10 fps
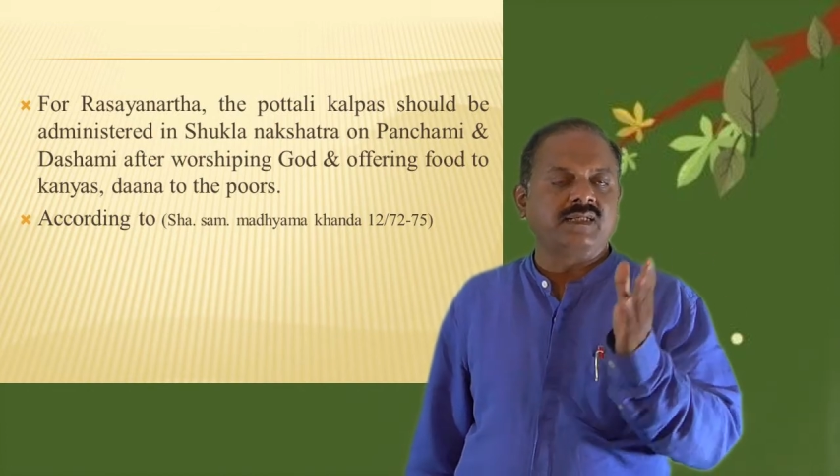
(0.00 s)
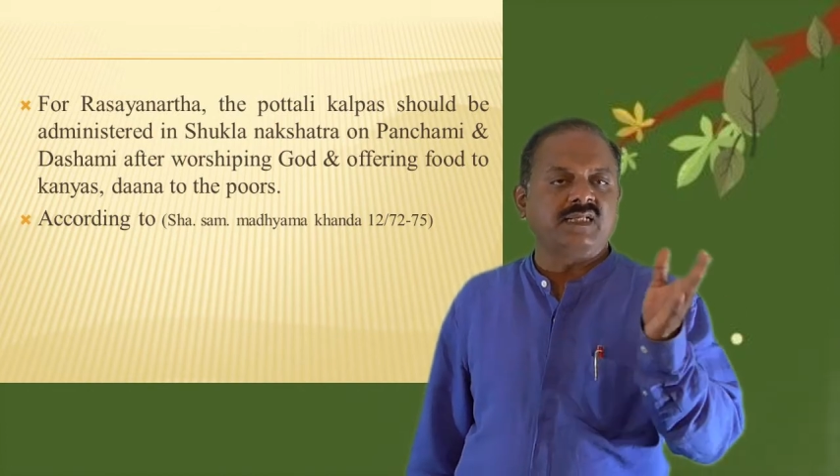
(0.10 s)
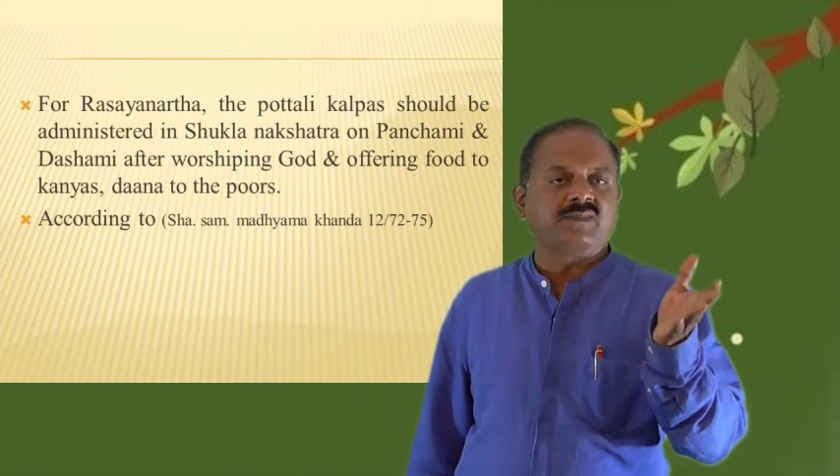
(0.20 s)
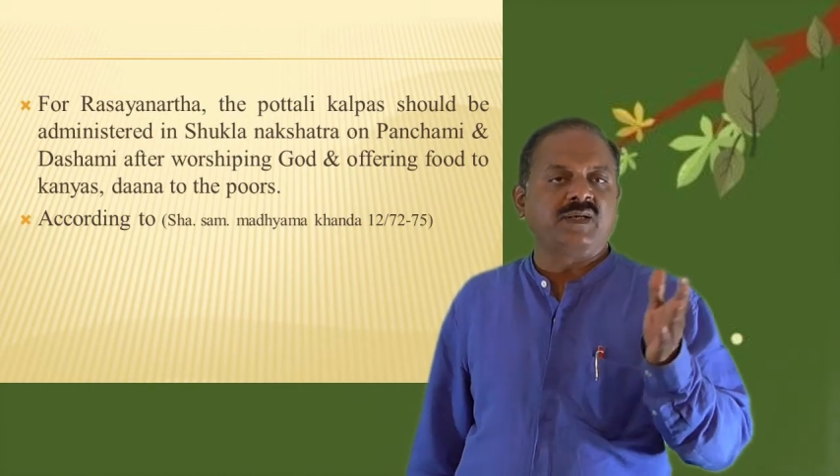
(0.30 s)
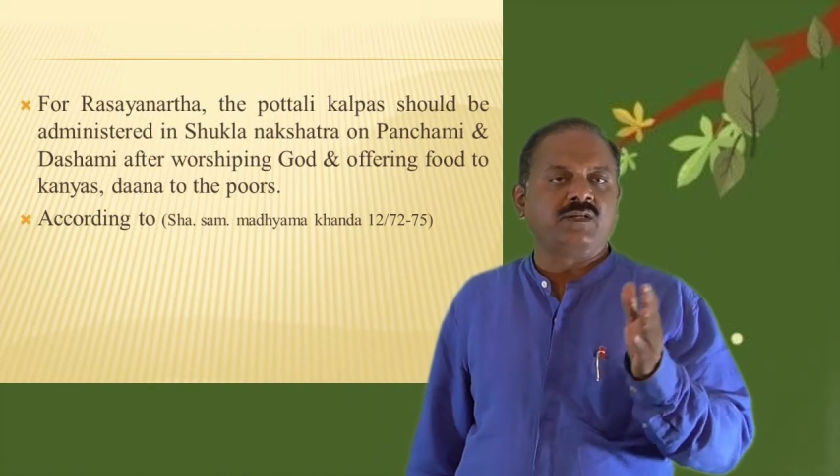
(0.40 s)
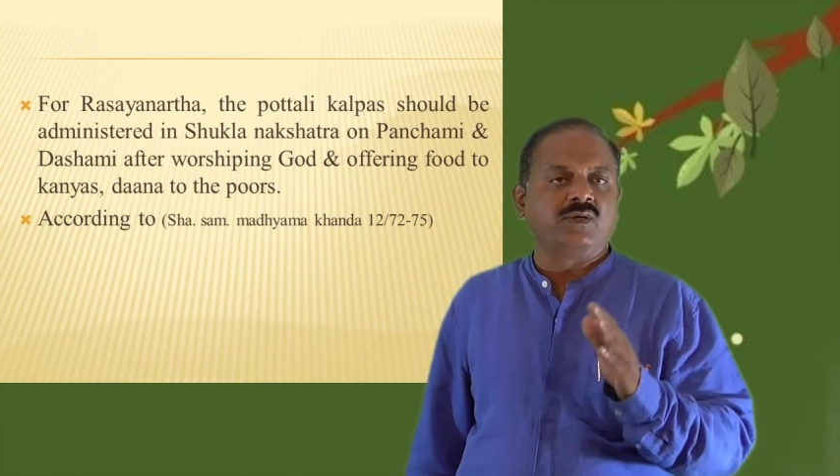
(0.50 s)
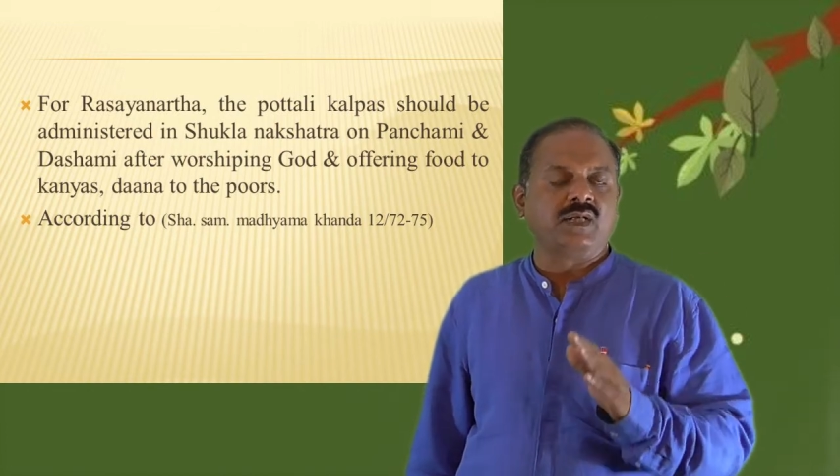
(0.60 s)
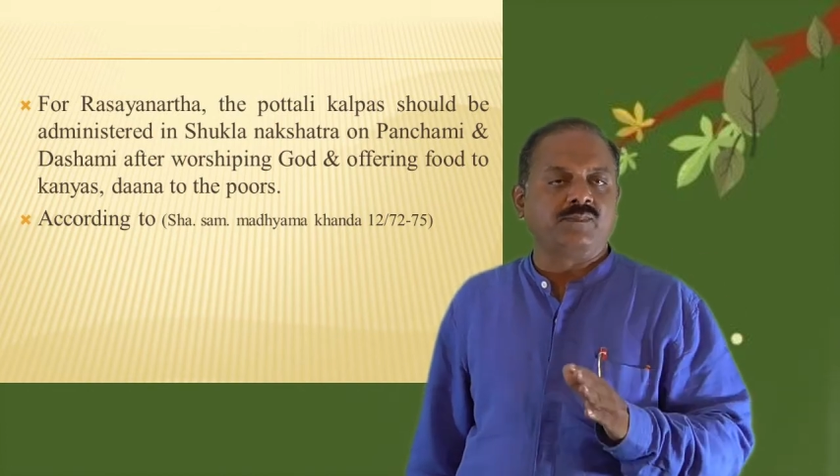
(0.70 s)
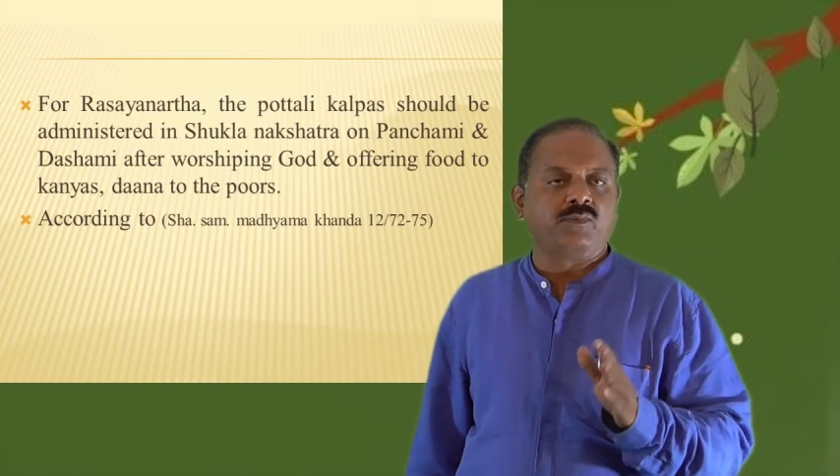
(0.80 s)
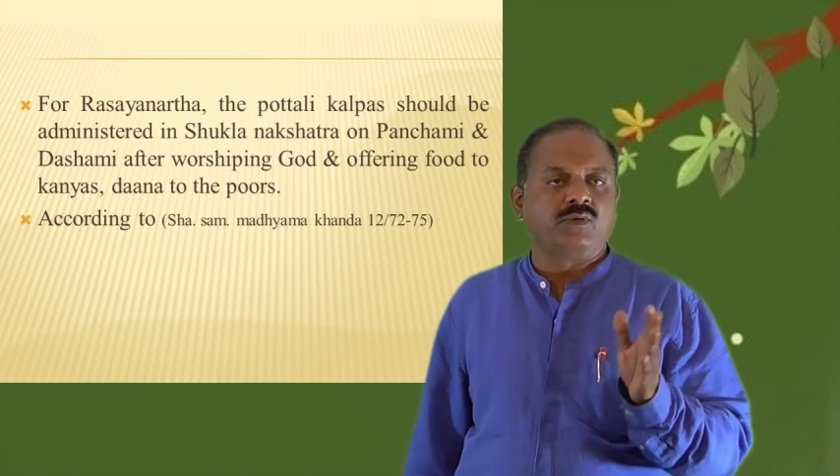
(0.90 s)
this
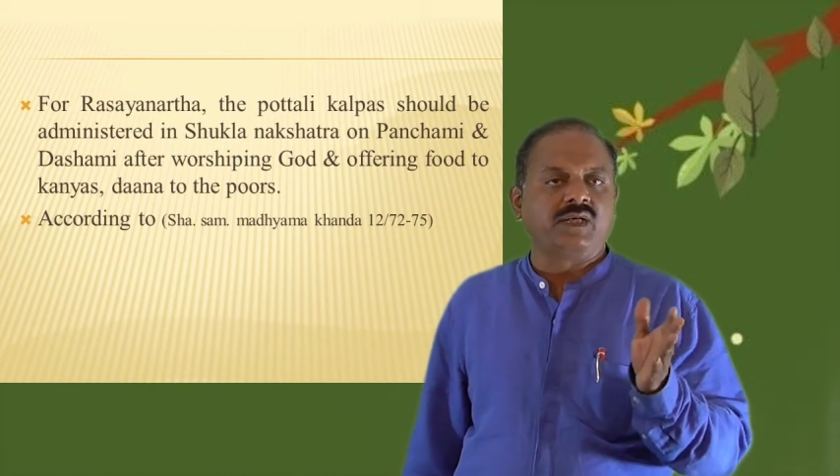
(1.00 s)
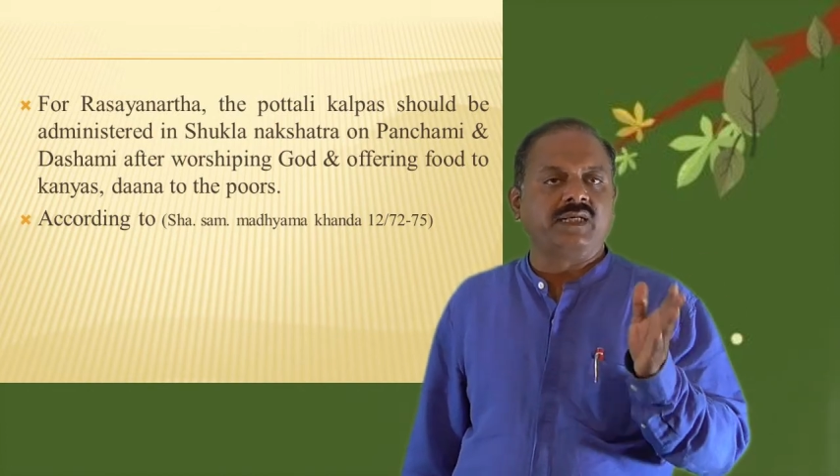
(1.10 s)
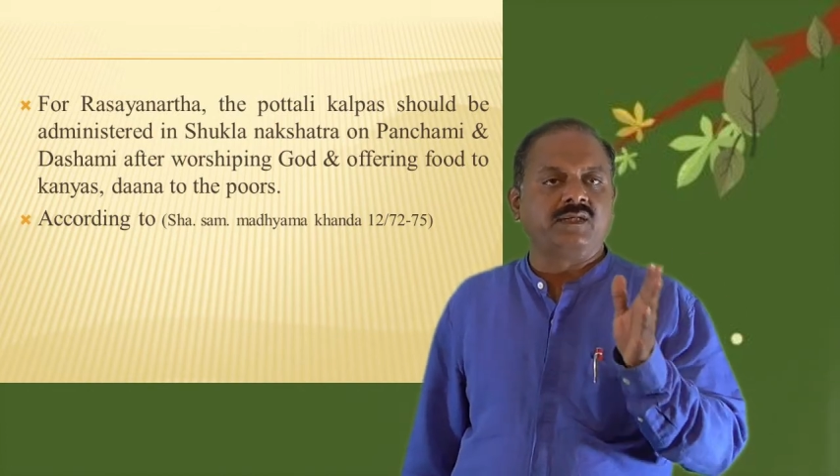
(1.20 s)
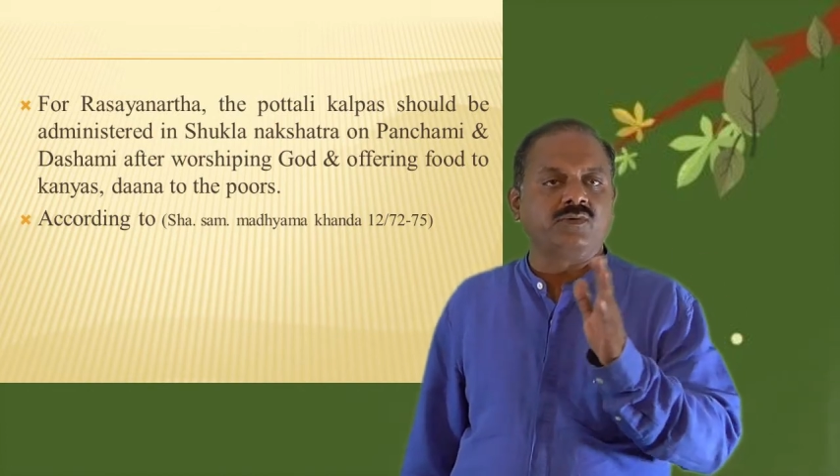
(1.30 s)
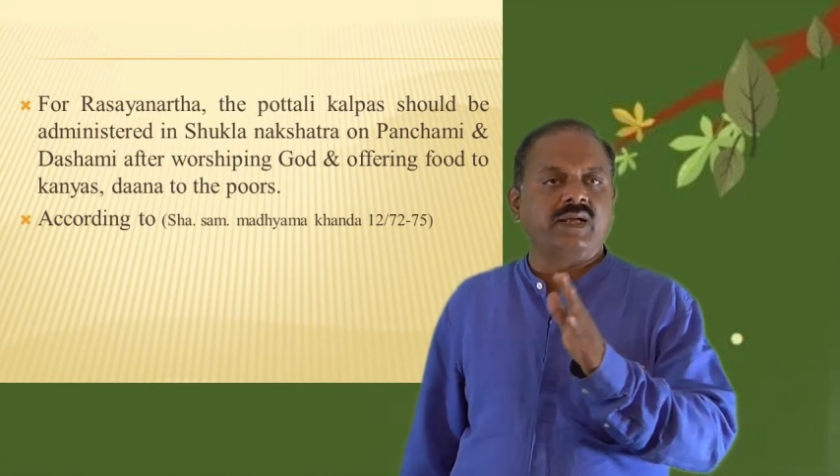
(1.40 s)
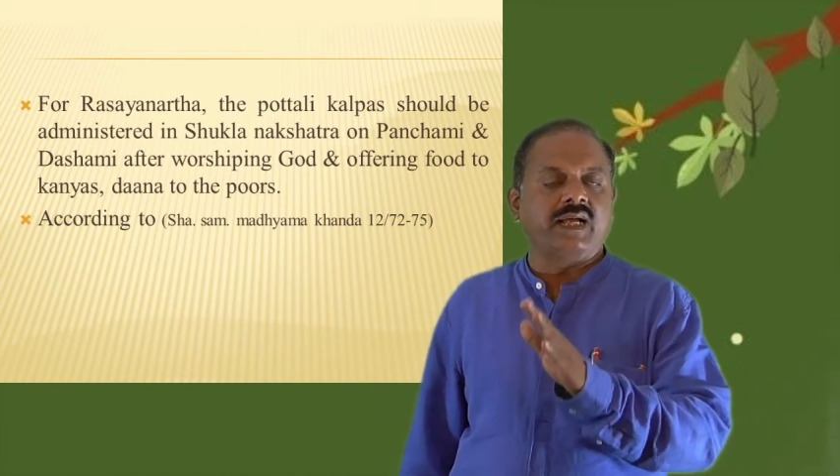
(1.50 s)
particular Pottali to